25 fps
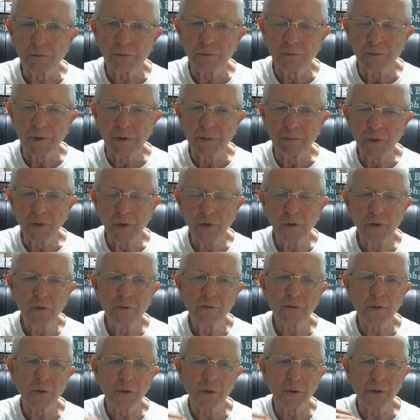
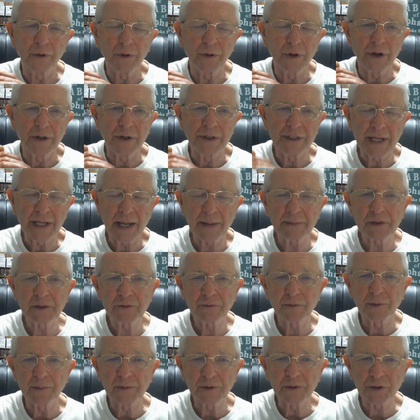remove or are damaged
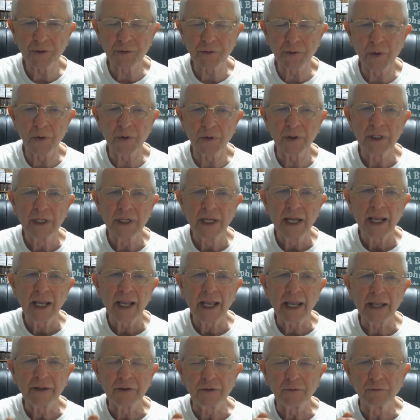from a stroke
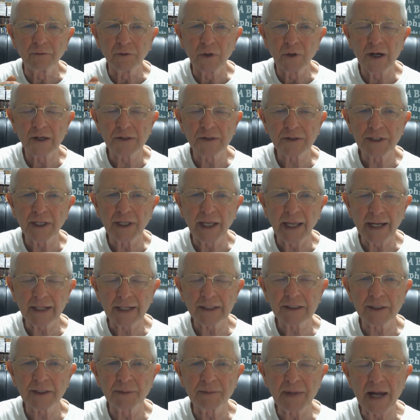and you've lost
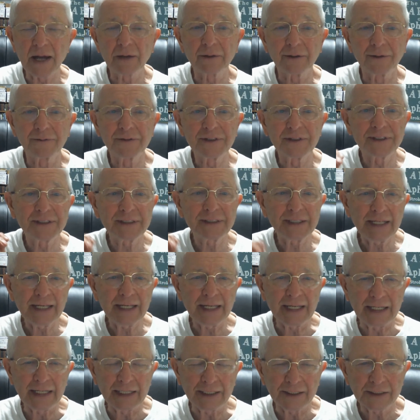X amount of
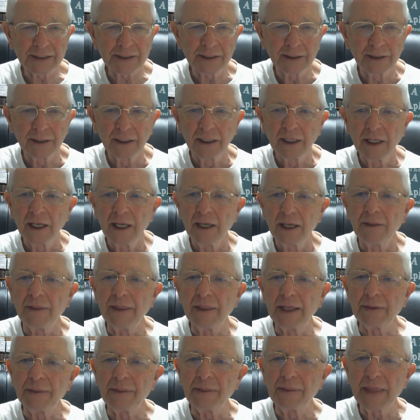C's,
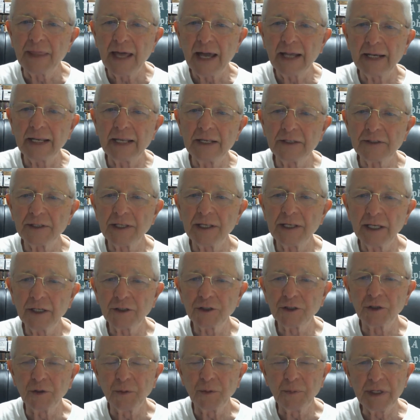then that is the
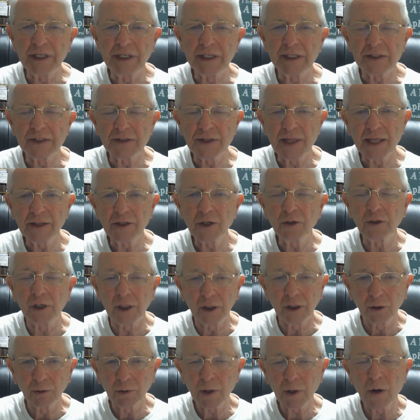issue, because then you
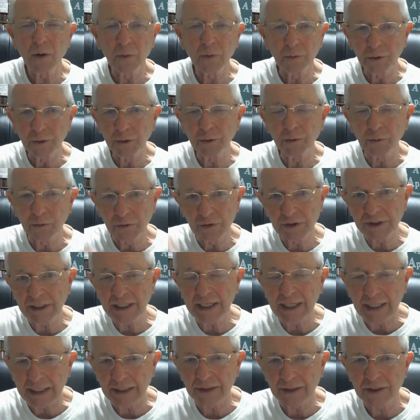can grow new
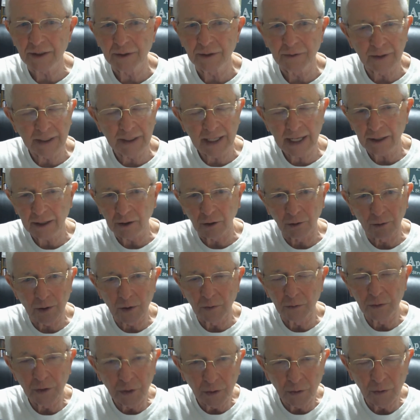C's. You can't
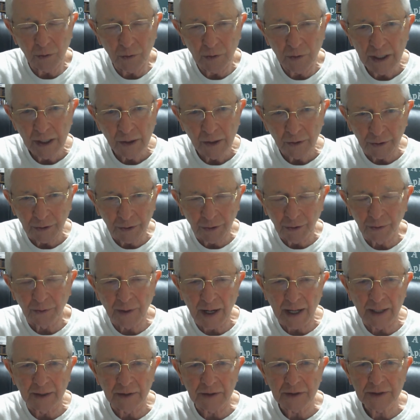grow new
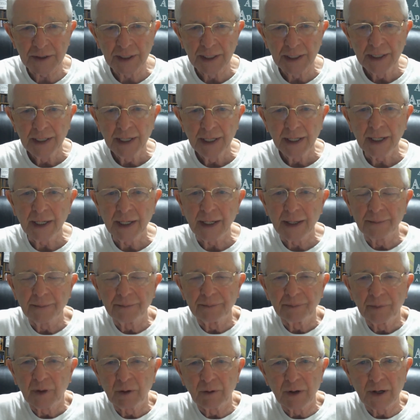neurons.
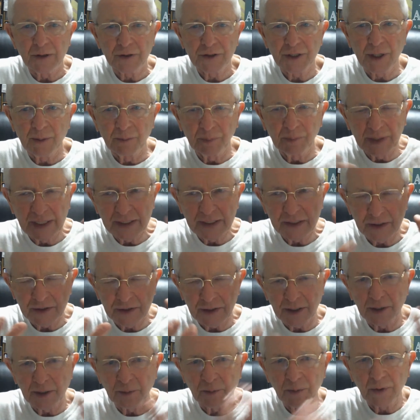There are some places
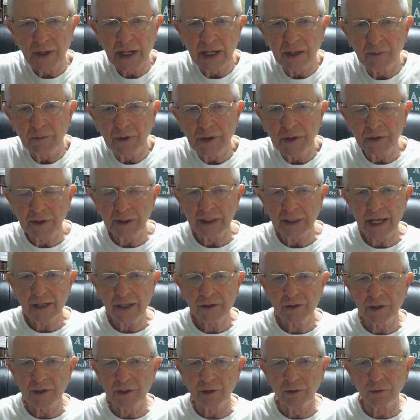in the brain where you can
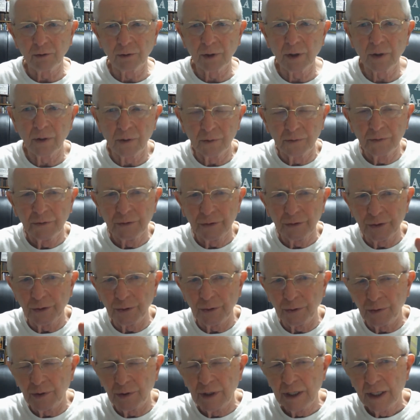actually grow
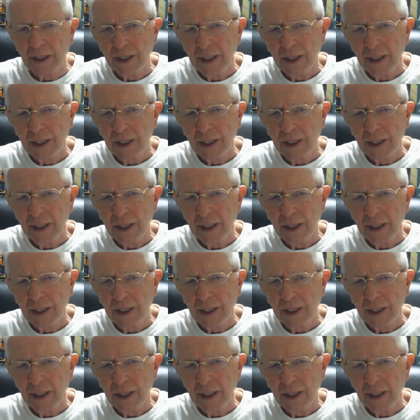new